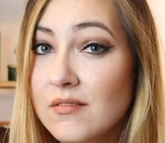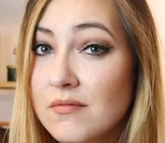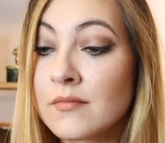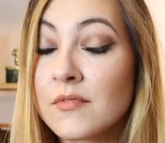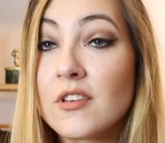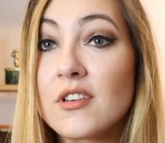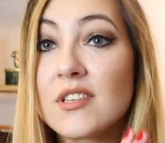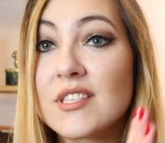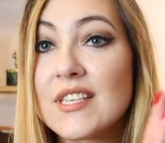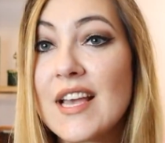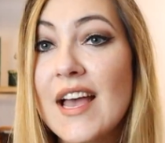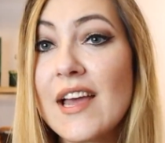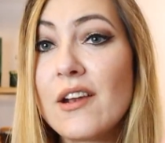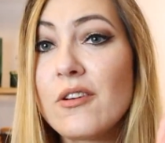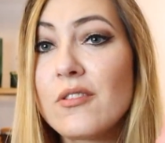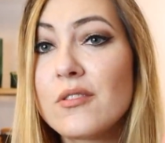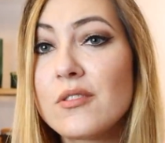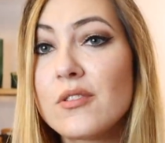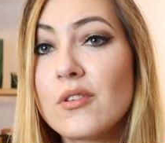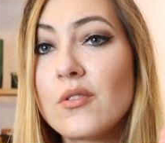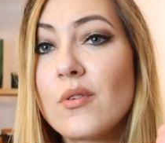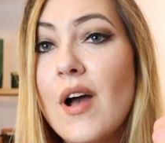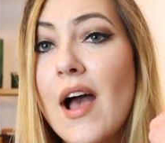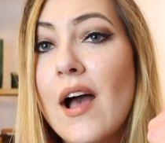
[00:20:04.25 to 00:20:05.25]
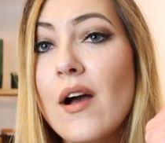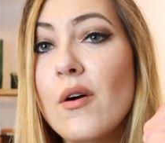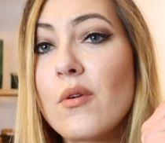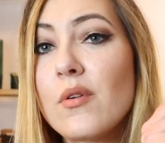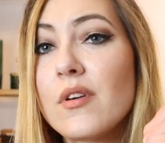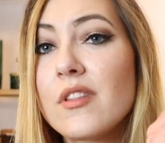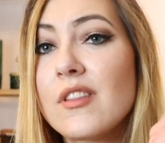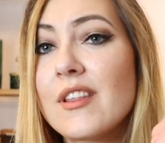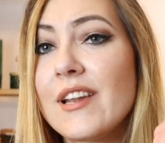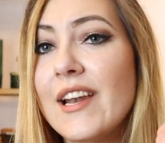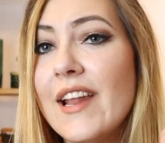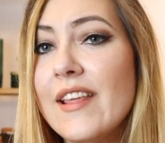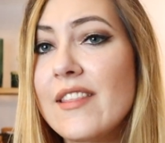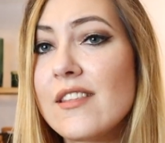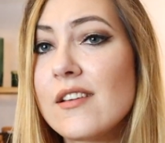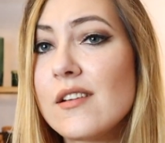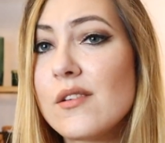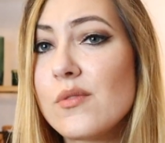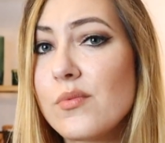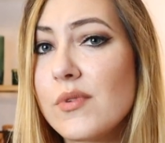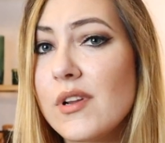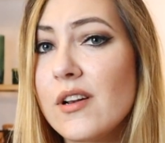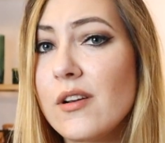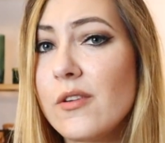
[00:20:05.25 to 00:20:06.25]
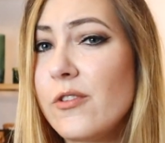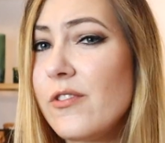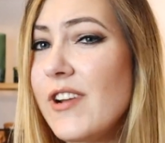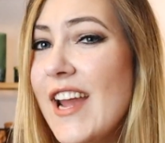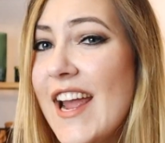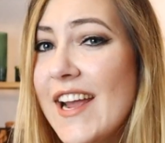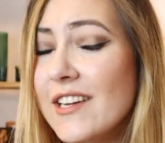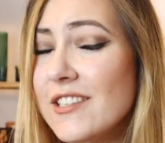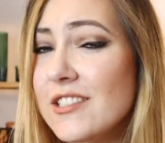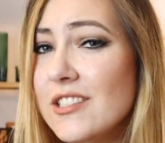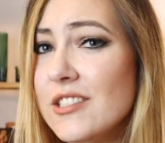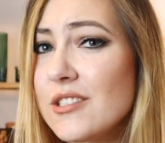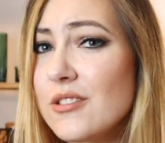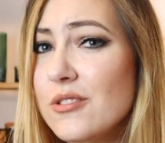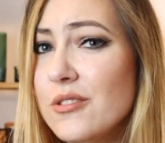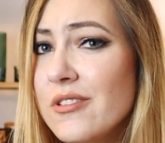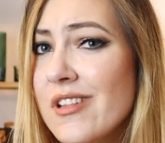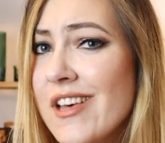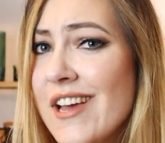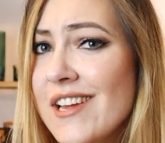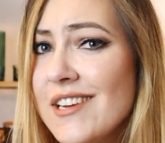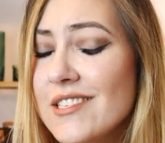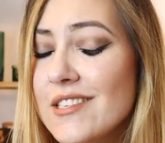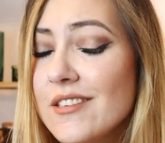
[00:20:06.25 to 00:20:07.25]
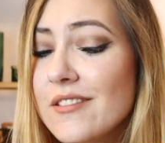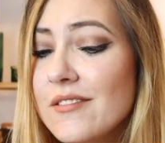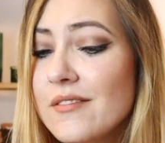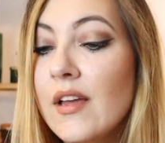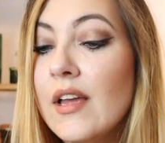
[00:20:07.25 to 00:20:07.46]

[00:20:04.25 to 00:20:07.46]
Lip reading: because I don't know how the leather will react to that.